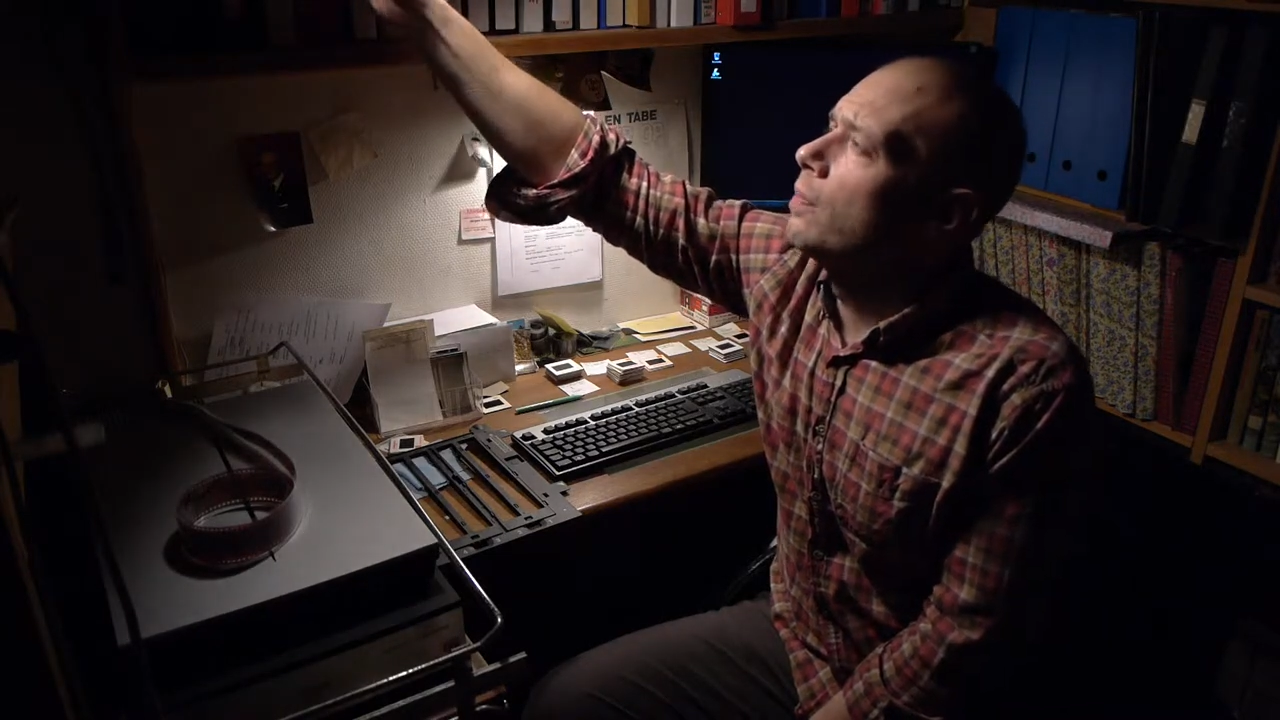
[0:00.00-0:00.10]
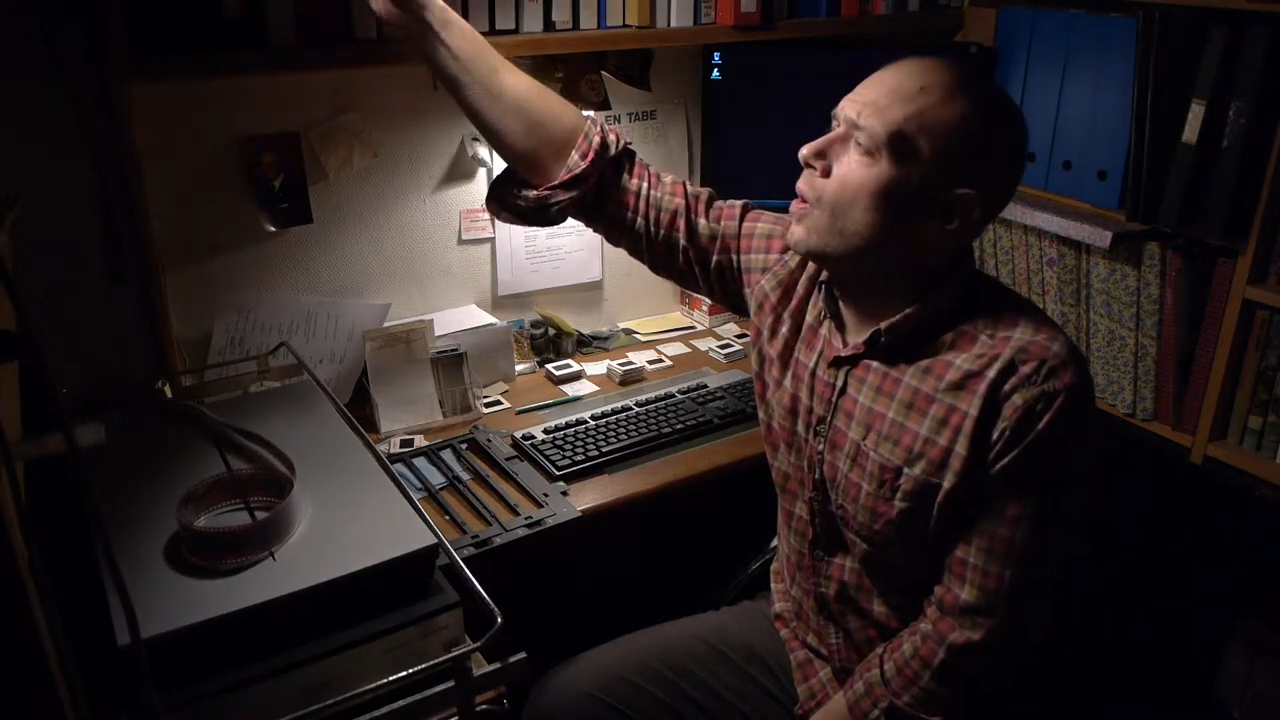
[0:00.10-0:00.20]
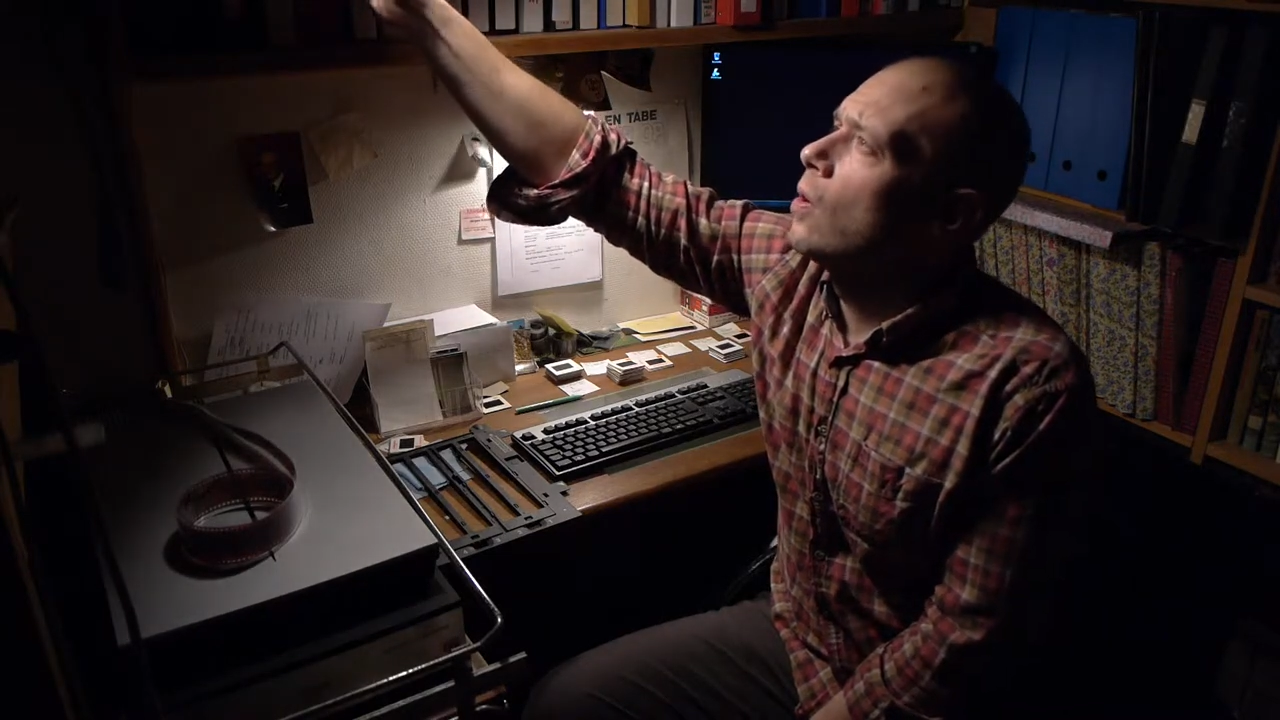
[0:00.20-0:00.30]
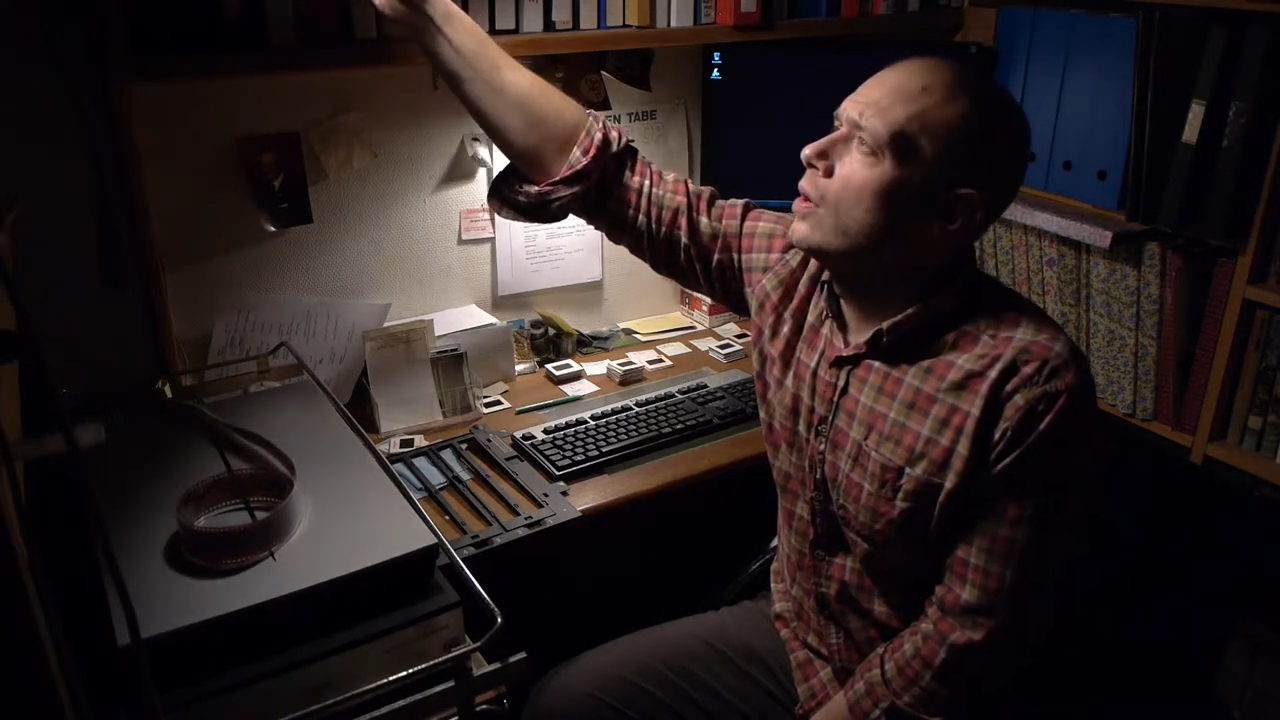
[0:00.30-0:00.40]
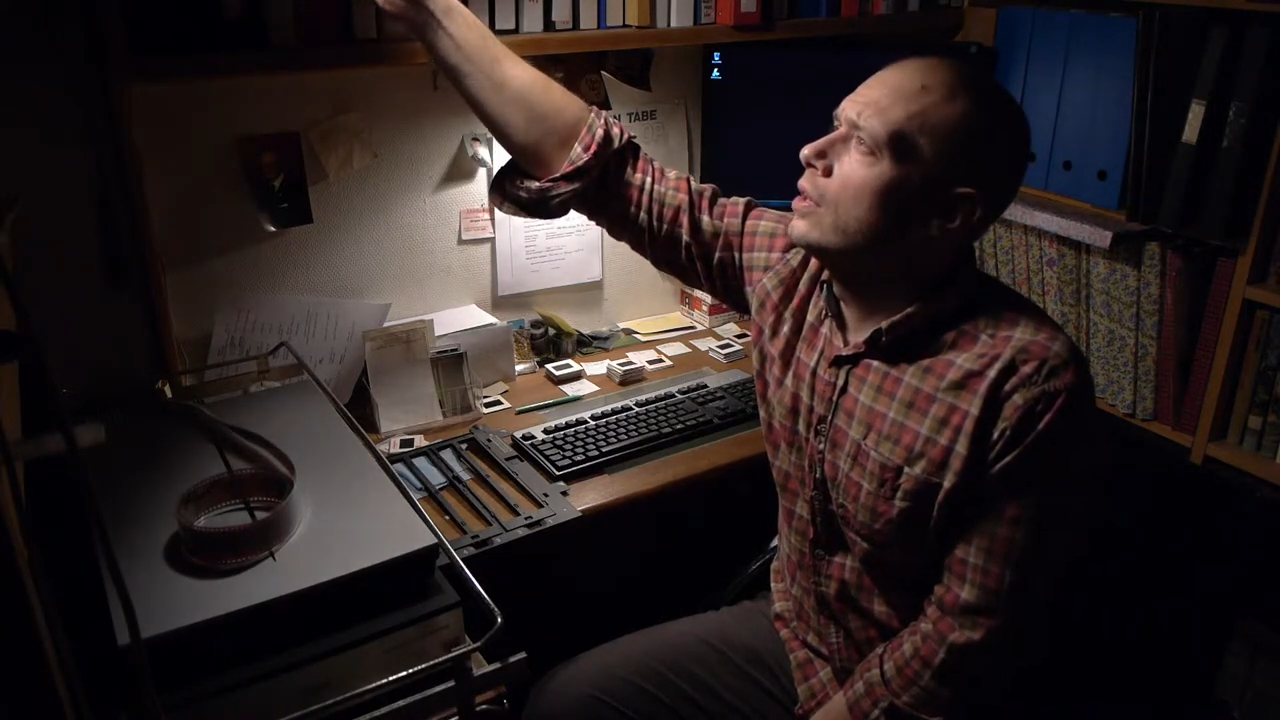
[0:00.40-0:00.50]

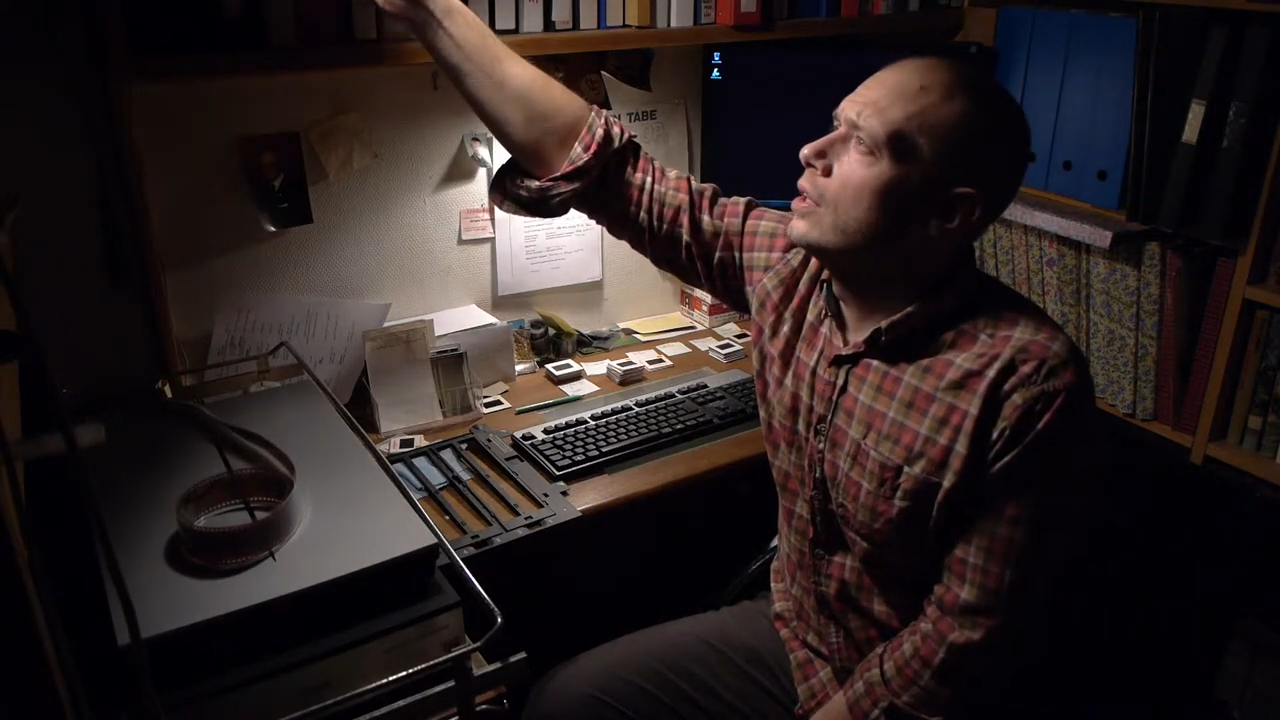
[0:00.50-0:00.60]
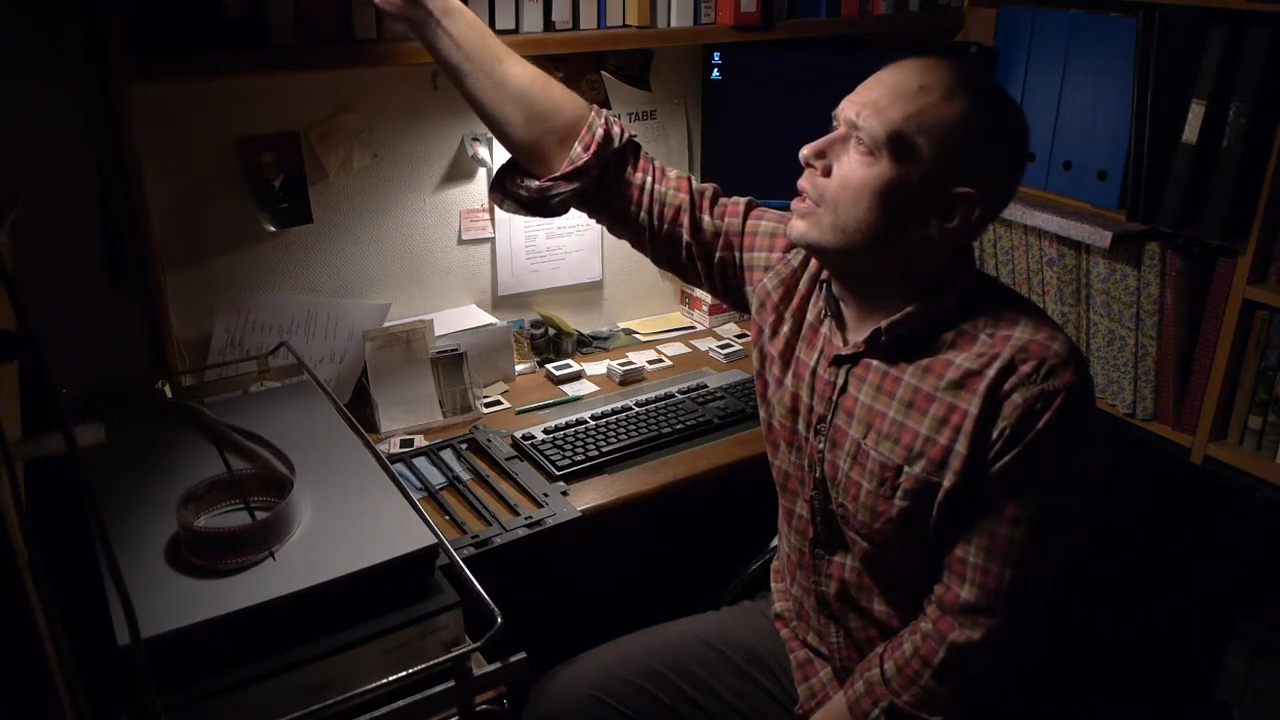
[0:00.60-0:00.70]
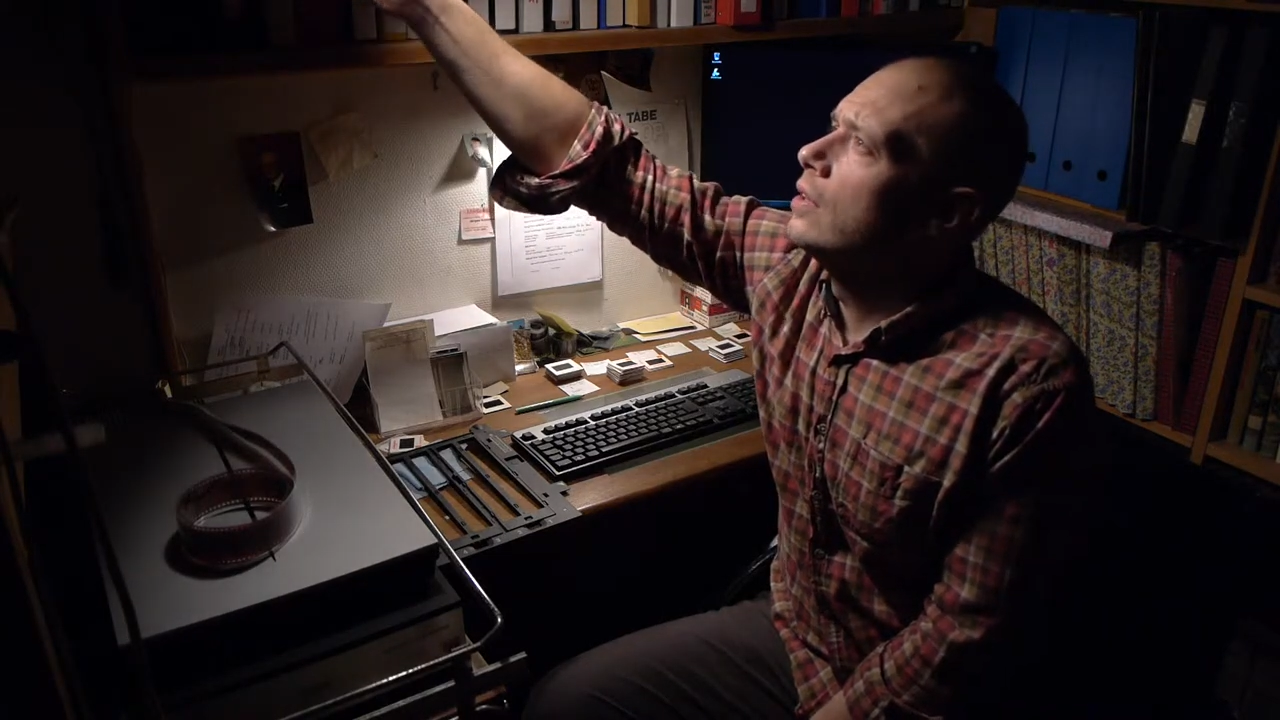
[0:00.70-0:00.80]
more in